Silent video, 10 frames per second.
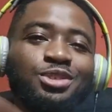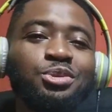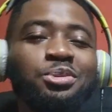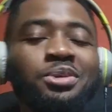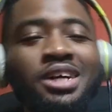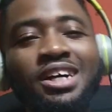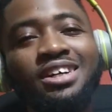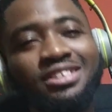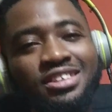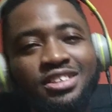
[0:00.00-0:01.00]
True
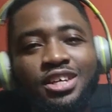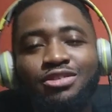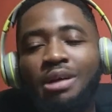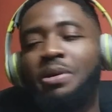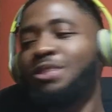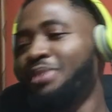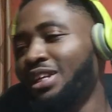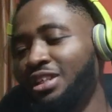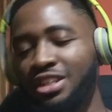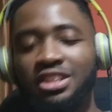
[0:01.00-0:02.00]
these days rappers
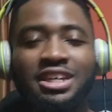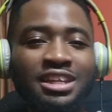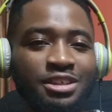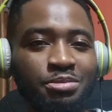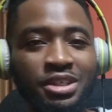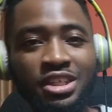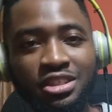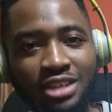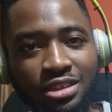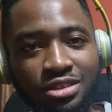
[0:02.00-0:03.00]
barely need the talent, man. It's
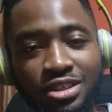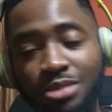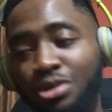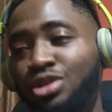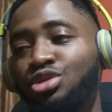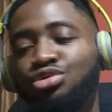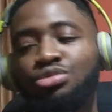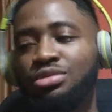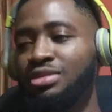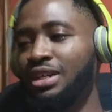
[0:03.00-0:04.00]
sad to say, but it's the
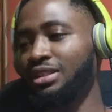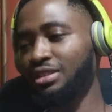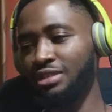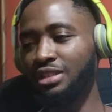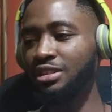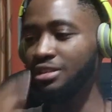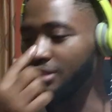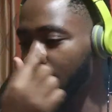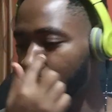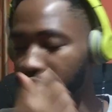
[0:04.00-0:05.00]
truth, right? They really need the
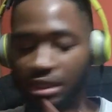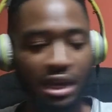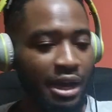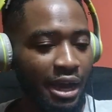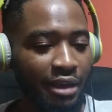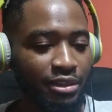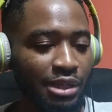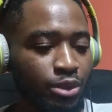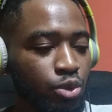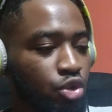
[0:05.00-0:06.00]
talent. I,
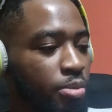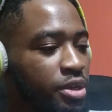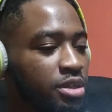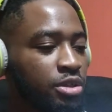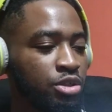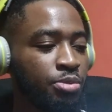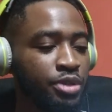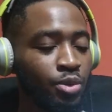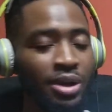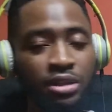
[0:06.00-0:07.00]
I told somebody
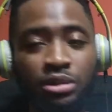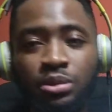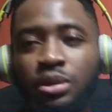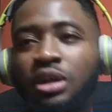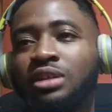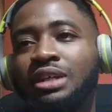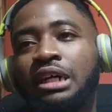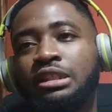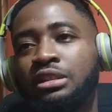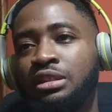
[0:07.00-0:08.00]
somebody a while ago
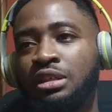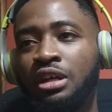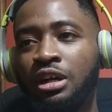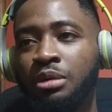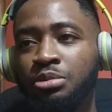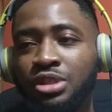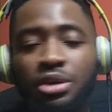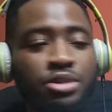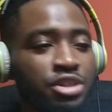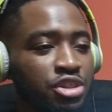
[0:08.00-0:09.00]
that the um,
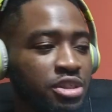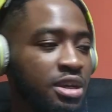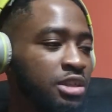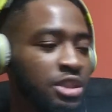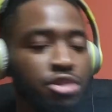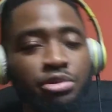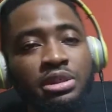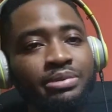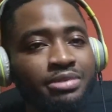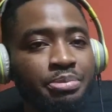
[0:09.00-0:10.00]
sound engineers are the
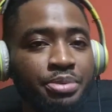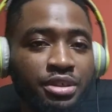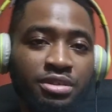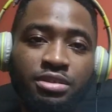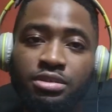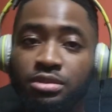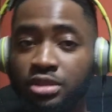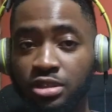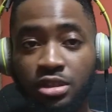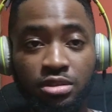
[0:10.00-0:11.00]
real MVP
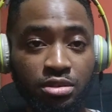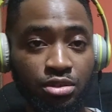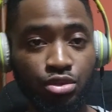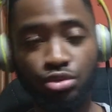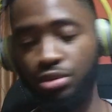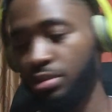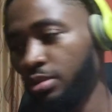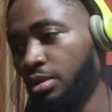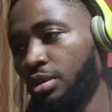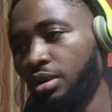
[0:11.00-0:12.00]
these days. True.
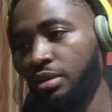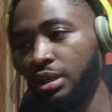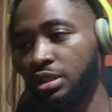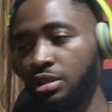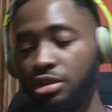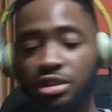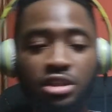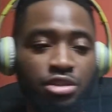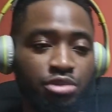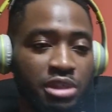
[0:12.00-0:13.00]
Right, sound
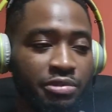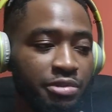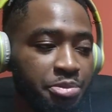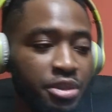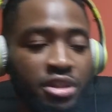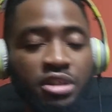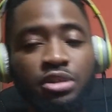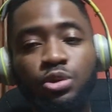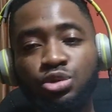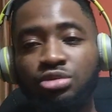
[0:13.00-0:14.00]
engineers are the real MVP and
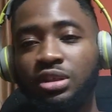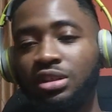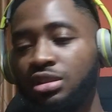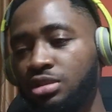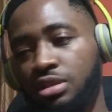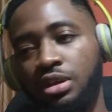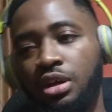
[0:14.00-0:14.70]
the ghostwriters.